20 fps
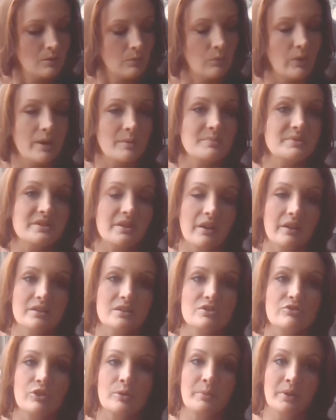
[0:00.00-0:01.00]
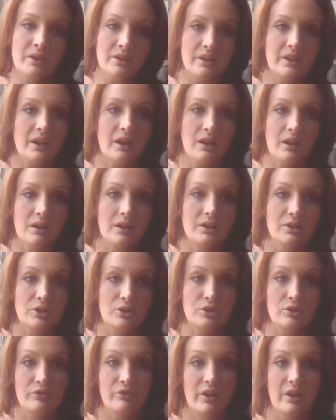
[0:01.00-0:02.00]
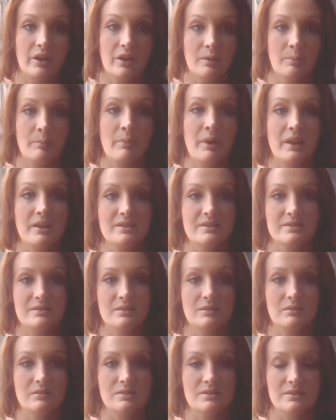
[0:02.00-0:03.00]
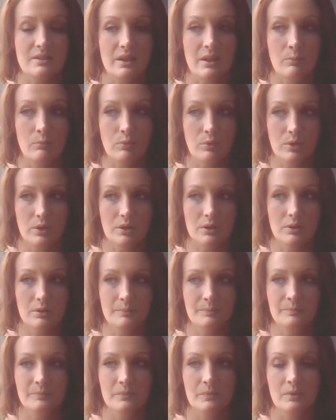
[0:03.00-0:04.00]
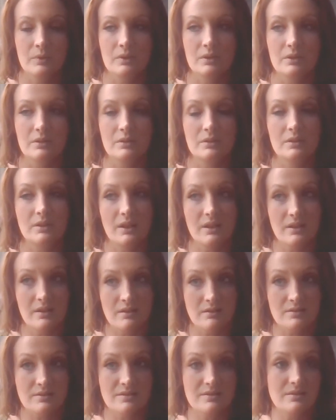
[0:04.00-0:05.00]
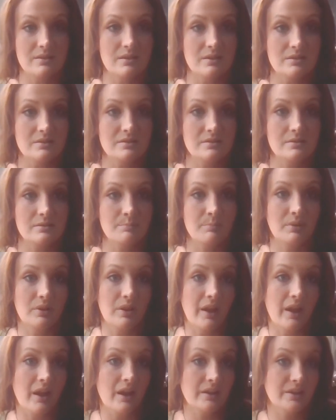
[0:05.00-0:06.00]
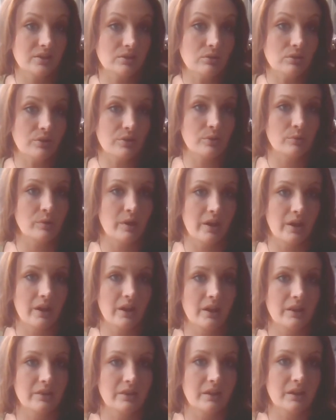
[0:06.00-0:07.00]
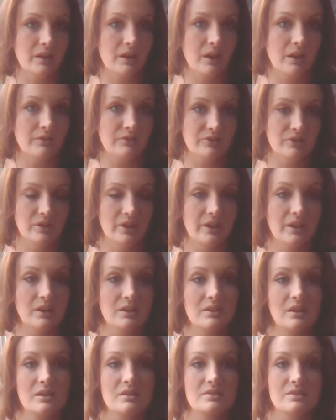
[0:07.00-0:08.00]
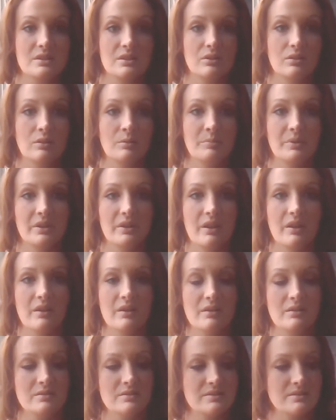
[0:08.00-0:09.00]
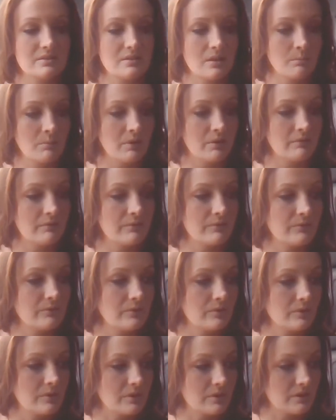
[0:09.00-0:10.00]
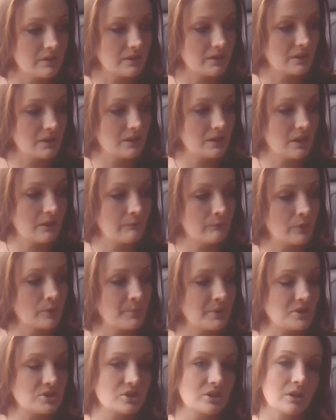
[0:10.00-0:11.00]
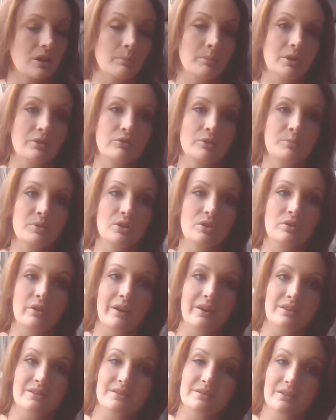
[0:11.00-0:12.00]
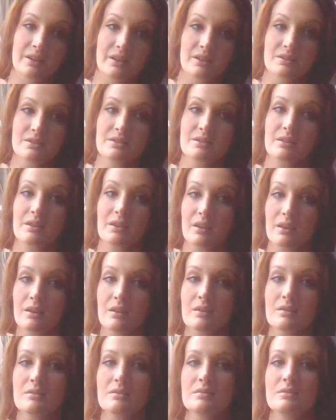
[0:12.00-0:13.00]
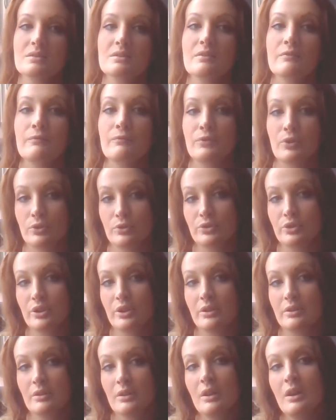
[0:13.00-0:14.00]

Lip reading: websites from India and Ayurvedic medicine to say, well, does this plant heal the way that I feel like it does heal? Because some of the information coming from the United States is filtered.